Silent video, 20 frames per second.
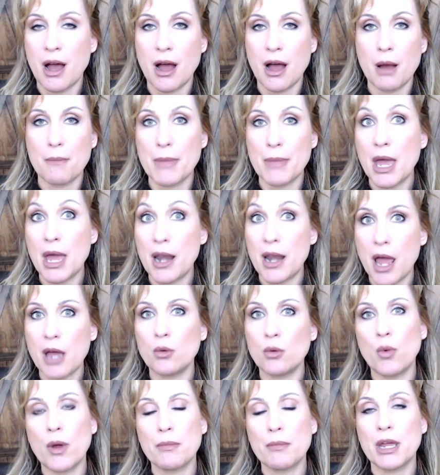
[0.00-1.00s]
uh, men
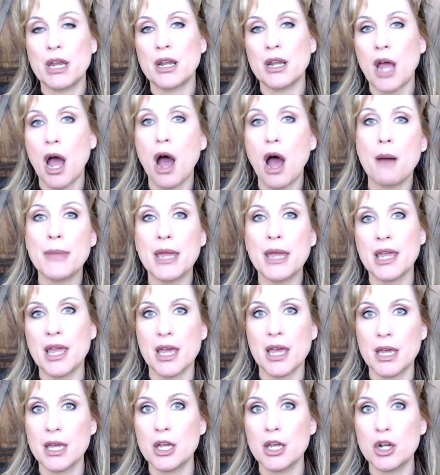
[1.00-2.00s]
and women coming
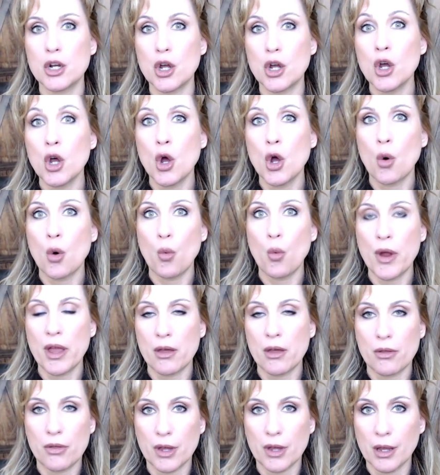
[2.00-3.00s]
in
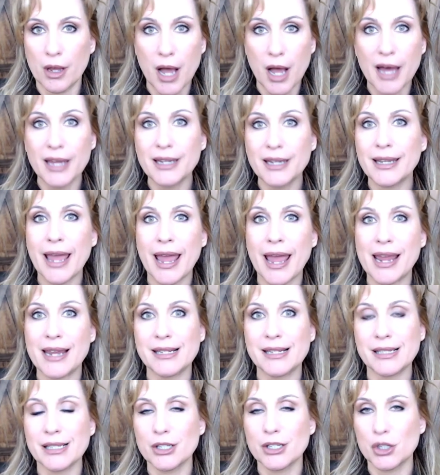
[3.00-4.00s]
with gun
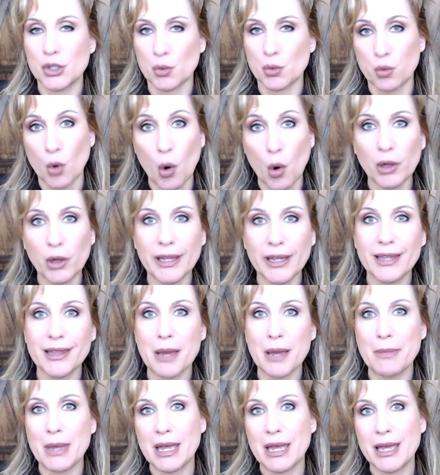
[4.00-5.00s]
cases, rolling
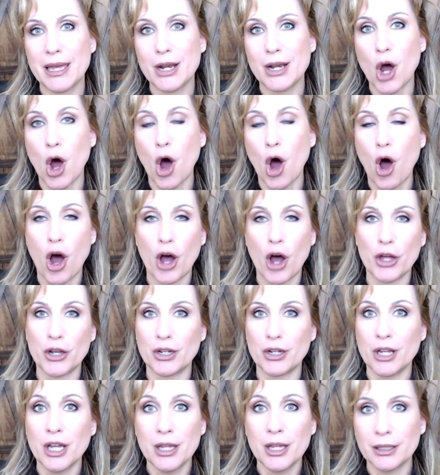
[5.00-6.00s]
them in
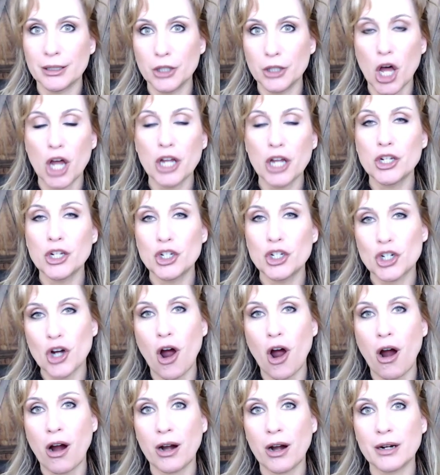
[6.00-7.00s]
on luggage
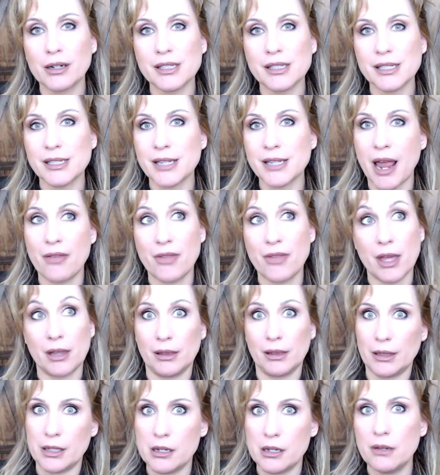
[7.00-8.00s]
carts, and
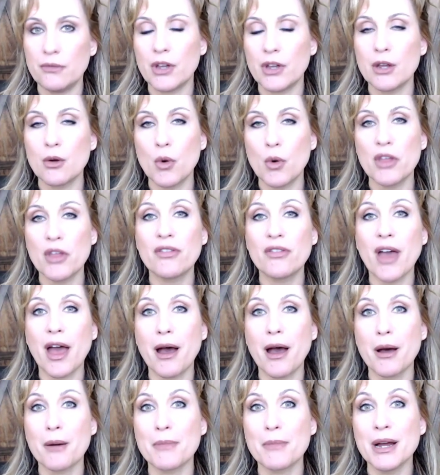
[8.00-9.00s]
then leaving with
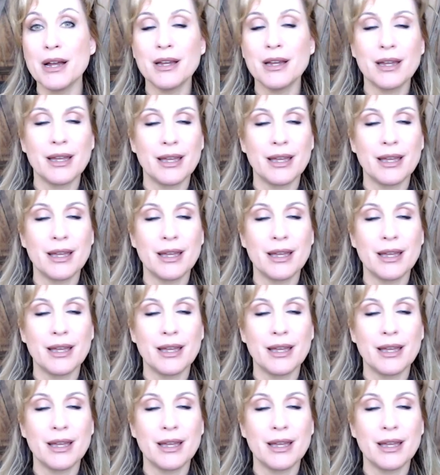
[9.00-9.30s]
them.